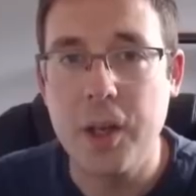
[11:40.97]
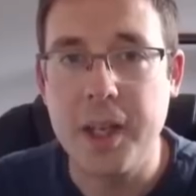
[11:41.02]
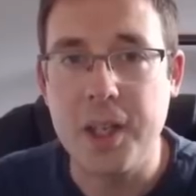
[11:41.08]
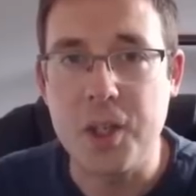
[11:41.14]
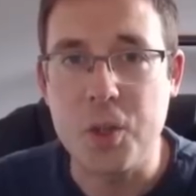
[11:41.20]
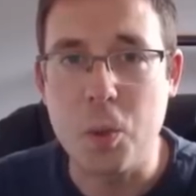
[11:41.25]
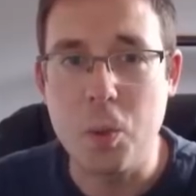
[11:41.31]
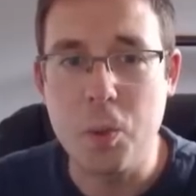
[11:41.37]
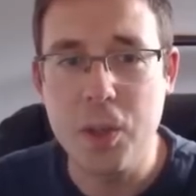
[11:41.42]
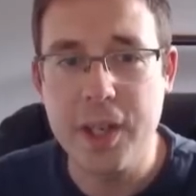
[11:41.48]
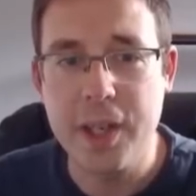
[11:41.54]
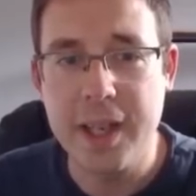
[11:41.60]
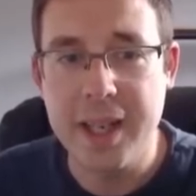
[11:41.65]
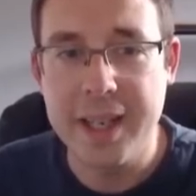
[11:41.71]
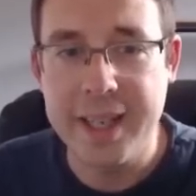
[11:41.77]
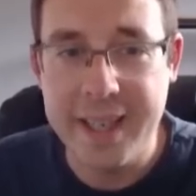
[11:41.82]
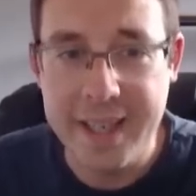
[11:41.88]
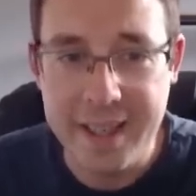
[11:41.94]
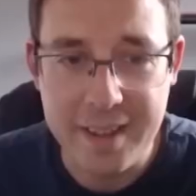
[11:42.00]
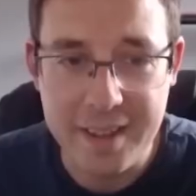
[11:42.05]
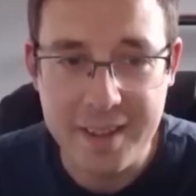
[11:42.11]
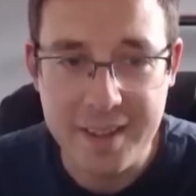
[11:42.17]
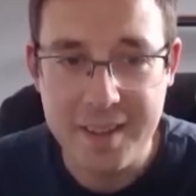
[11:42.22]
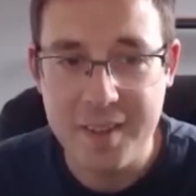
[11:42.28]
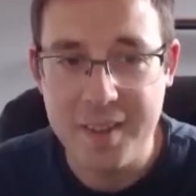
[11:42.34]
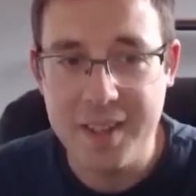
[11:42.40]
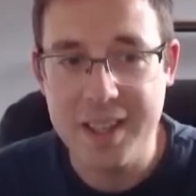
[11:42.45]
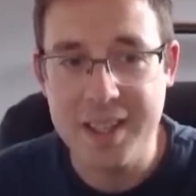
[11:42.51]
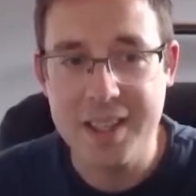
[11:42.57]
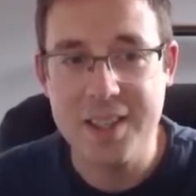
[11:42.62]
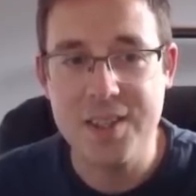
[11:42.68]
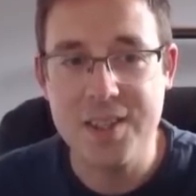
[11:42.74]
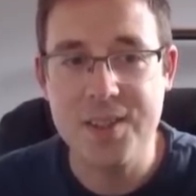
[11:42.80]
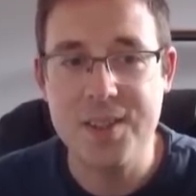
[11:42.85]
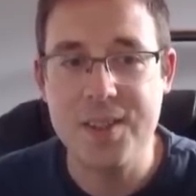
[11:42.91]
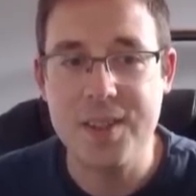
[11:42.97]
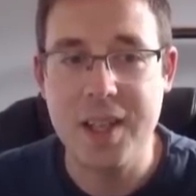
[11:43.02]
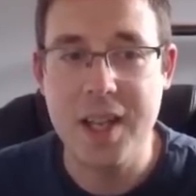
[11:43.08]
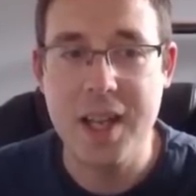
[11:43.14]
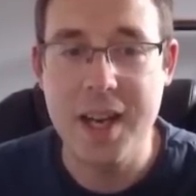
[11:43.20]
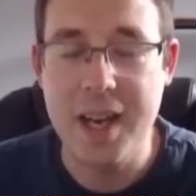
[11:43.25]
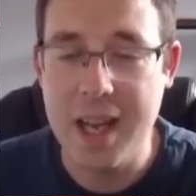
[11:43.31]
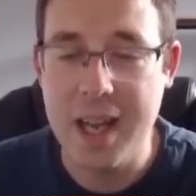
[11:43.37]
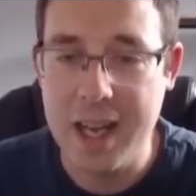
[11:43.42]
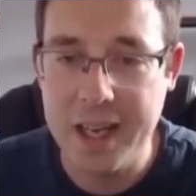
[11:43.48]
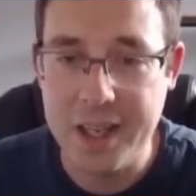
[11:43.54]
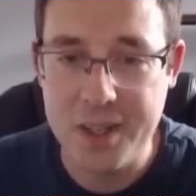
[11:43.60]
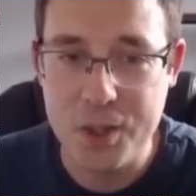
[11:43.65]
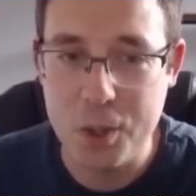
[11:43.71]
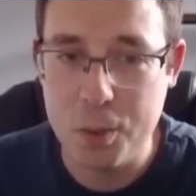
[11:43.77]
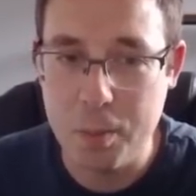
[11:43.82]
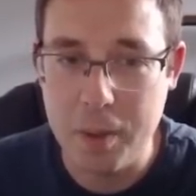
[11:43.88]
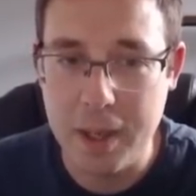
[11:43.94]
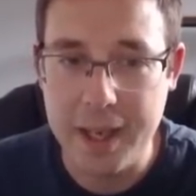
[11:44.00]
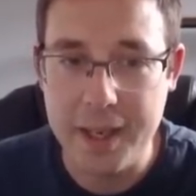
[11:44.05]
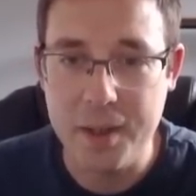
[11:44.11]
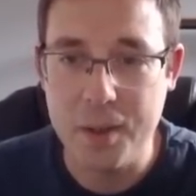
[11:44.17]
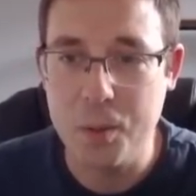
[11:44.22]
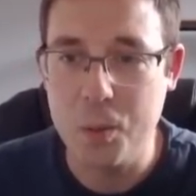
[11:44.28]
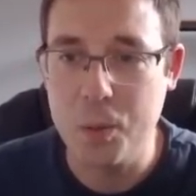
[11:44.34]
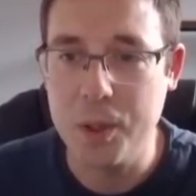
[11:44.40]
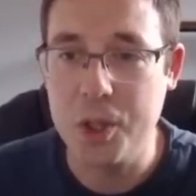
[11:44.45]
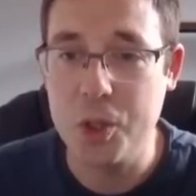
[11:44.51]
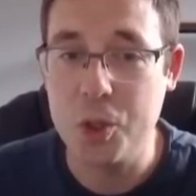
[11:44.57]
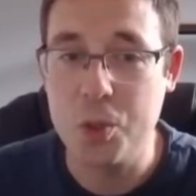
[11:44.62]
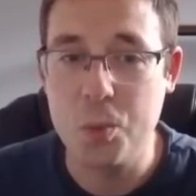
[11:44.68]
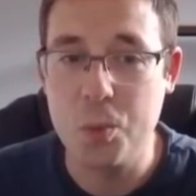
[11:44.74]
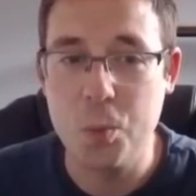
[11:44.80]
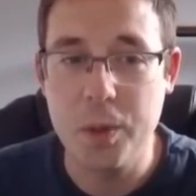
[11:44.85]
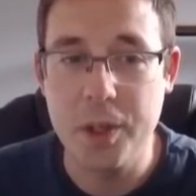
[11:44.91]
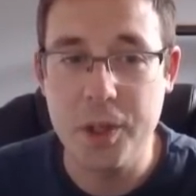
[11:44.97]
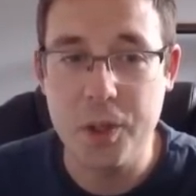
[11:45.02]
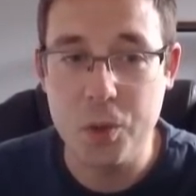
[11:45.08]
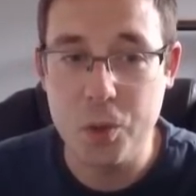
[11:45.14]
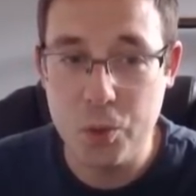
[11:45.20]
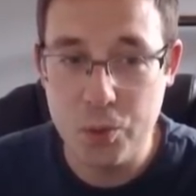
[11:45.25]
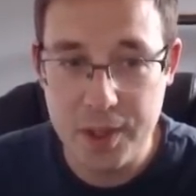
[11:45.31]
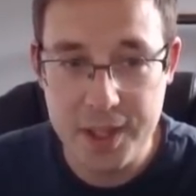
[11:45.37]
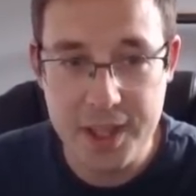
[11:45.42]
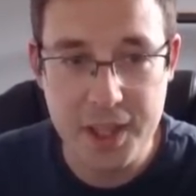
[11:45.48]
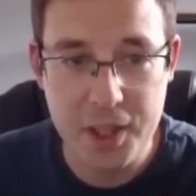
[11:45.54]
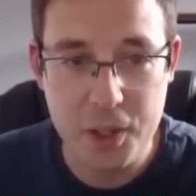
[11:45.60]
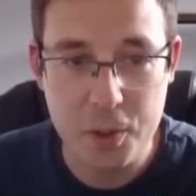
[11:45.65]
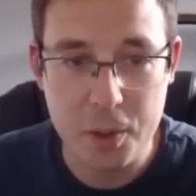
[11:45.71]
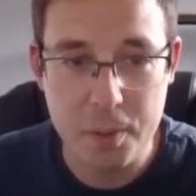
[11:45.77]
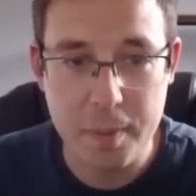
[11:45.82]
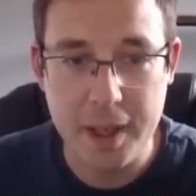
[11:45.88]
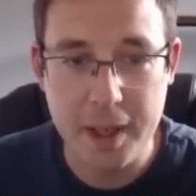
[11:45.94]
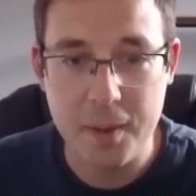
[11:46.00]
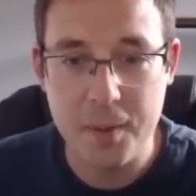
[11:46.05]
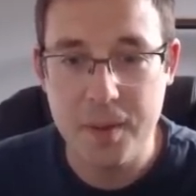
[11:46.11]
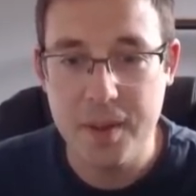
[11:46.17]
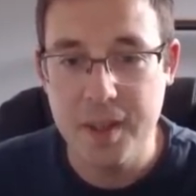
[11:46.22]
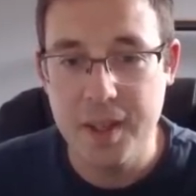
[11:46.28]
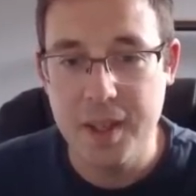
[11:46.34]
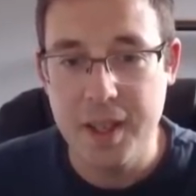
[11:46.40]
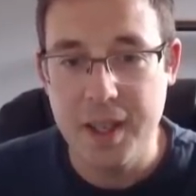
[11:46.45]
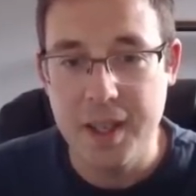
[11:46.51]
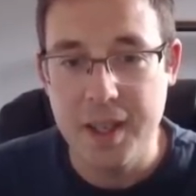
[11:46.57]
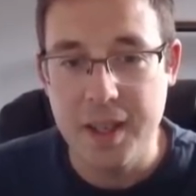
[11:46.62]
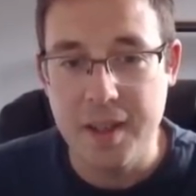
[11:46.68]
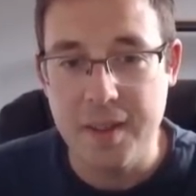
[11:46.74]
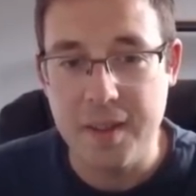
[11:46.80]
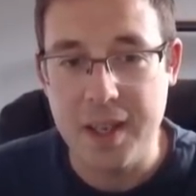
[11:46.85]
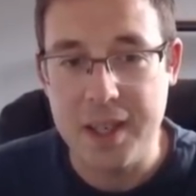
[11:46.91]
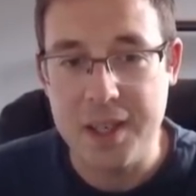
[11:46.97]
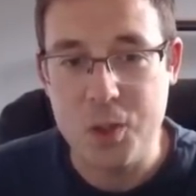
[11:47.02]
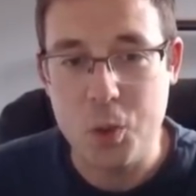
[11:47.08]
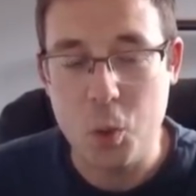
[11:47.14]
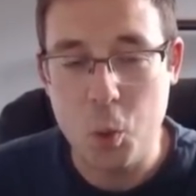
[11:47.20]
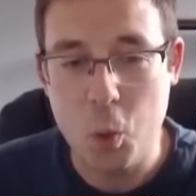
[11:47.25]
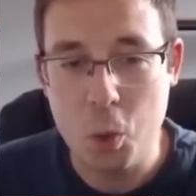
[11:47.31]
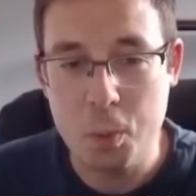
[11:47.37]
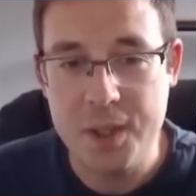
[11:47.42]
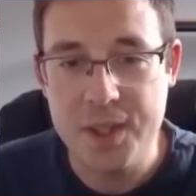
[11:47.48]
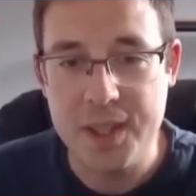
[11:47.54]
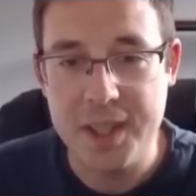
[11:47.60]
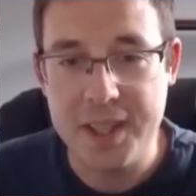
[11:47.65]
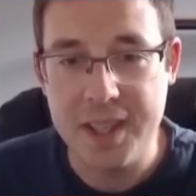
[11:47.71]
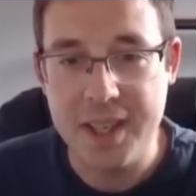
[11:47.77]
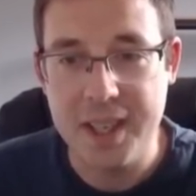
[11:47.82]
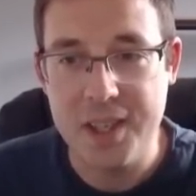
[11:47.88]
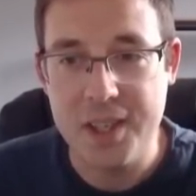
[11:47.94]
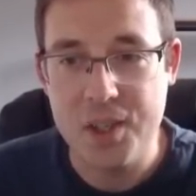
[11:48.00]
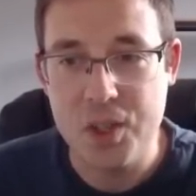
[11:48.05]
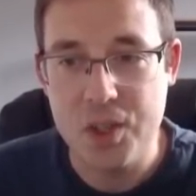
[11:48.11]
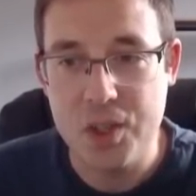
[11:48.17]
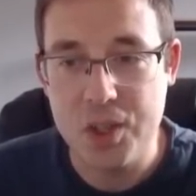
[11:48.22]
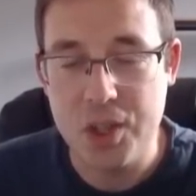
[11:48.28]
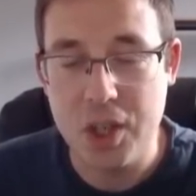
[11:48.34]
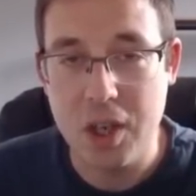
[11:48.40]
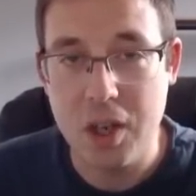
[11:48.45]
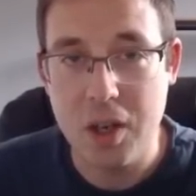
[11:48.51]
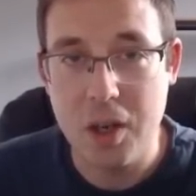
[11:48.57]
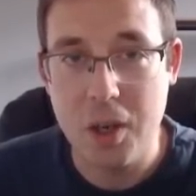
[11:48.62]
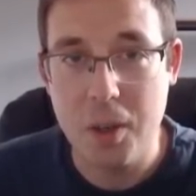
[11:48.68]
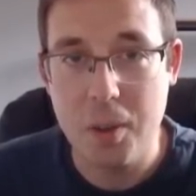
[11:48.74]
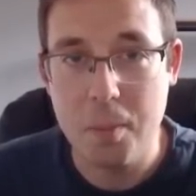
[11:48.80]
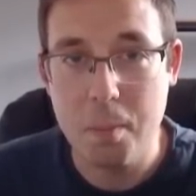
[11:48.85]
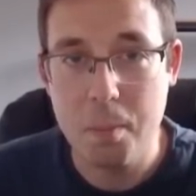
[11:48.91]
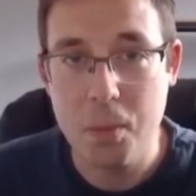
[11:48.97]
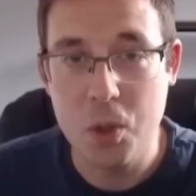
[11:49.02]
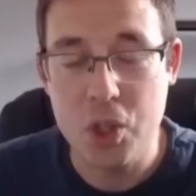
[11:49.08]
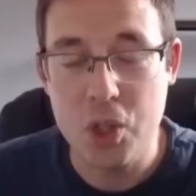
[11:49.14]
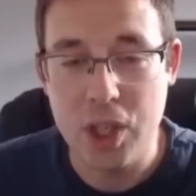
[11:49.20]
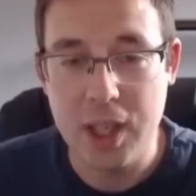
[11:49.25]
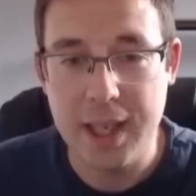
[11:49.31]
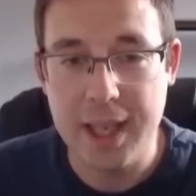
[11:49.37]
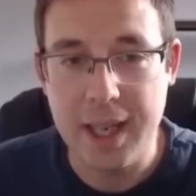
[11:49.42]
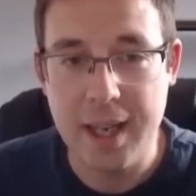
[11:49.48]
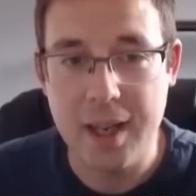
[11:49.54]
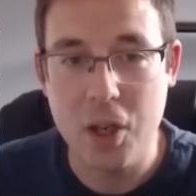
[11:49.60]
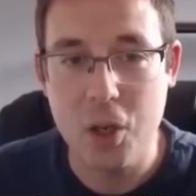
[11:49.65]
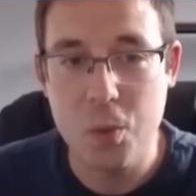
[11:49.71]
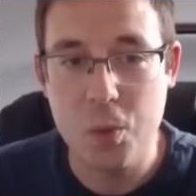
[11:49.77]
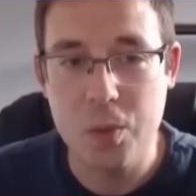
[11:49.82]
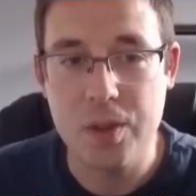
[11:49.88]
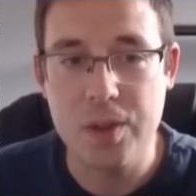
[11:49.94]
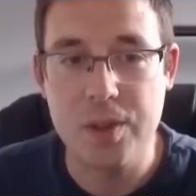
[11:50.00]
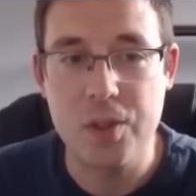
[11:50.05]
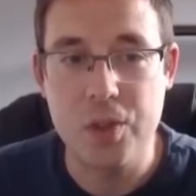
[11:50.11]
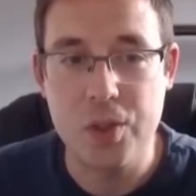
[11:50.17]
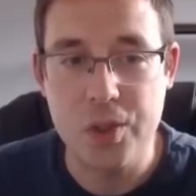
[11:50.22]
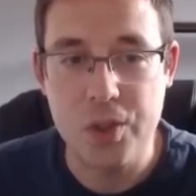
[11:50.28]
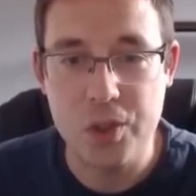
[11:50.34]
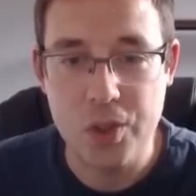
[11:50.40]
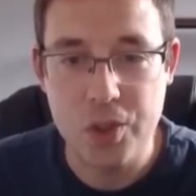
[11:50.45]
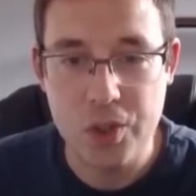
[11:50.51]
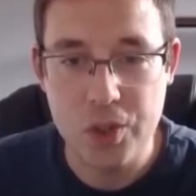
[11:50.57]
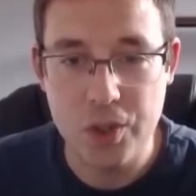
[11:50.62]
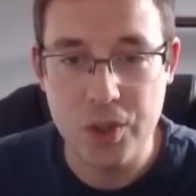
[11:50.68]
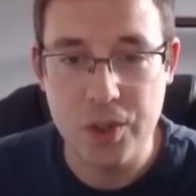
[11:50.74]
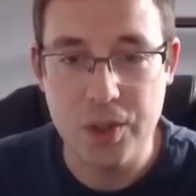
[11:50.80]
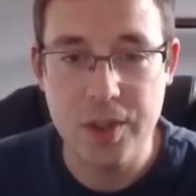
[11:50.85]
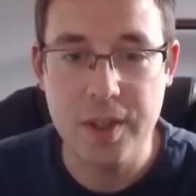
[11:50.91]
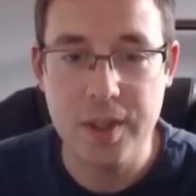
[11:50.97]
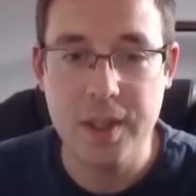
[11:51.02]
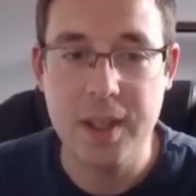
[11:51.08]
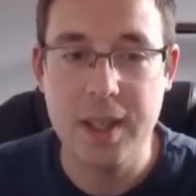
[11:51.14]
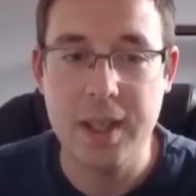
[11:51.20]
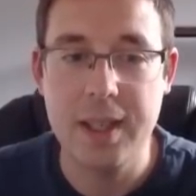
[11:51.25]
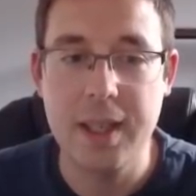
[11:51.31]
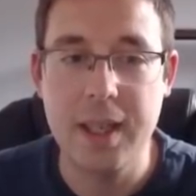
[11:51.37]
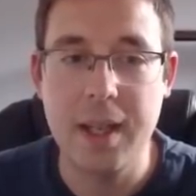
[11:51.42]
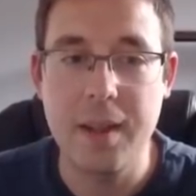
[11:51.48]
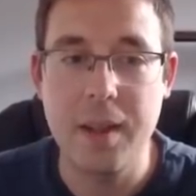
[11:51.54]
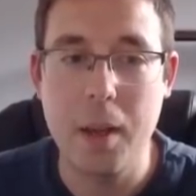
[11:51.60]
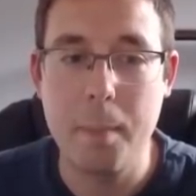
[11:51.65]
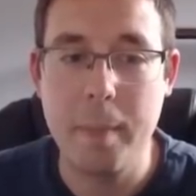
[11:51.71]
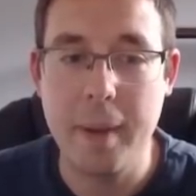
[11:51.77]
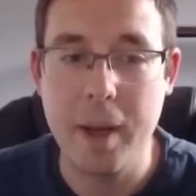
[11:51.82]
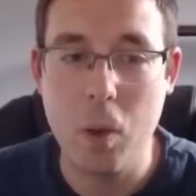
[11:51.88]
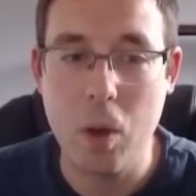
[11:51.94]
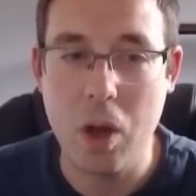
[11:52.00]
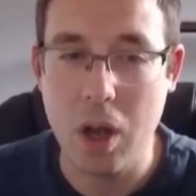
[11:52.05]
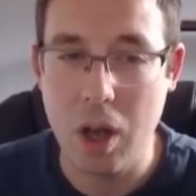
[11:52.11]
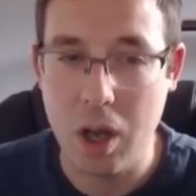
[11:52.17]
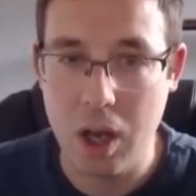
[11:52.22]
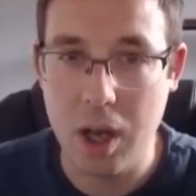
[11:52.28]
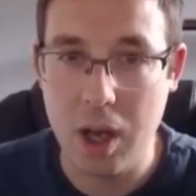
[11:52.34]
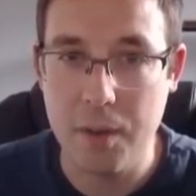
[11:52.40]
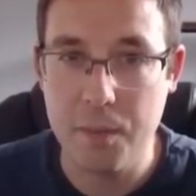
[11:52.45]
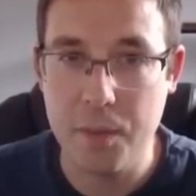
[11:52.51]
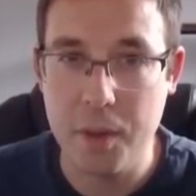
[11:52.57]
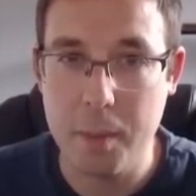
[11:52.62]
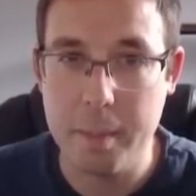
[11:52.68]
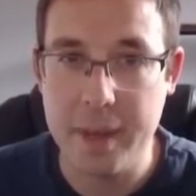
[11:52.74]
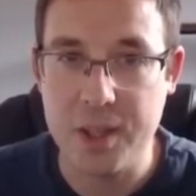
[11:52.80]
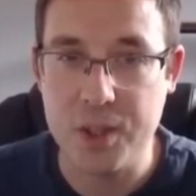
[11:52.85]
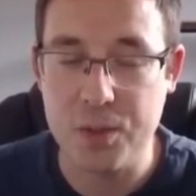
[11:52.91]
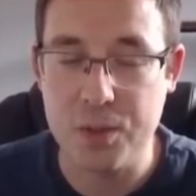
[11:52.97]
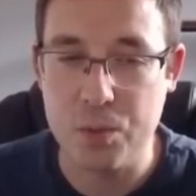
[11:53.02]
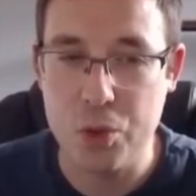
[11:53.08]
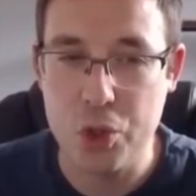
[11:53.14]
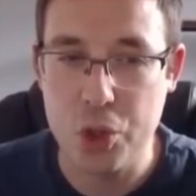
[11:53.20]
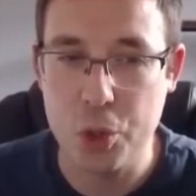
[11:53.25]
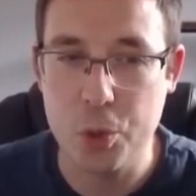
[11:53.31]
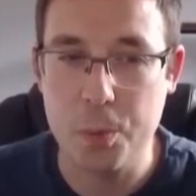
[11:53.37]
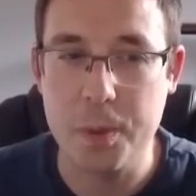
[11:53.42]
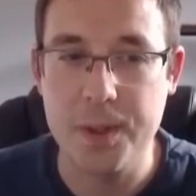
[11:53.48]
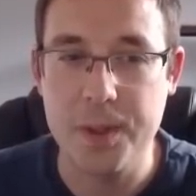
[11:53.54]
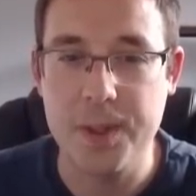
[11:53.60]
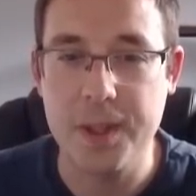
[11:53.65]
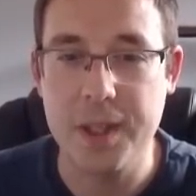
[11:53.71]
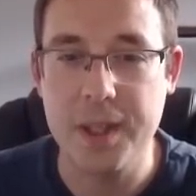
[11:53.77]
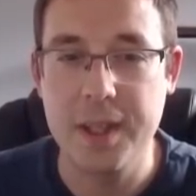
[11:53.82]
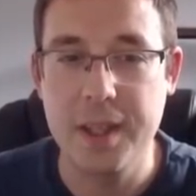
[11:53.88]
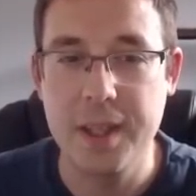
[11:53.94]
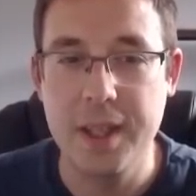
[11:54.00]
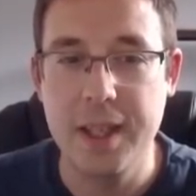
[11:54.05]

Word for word: Okay, so what we're looking at here is an exoplanet which we already knew about, that is orbiting a star much like our own sun, about half the mass of Jupiter,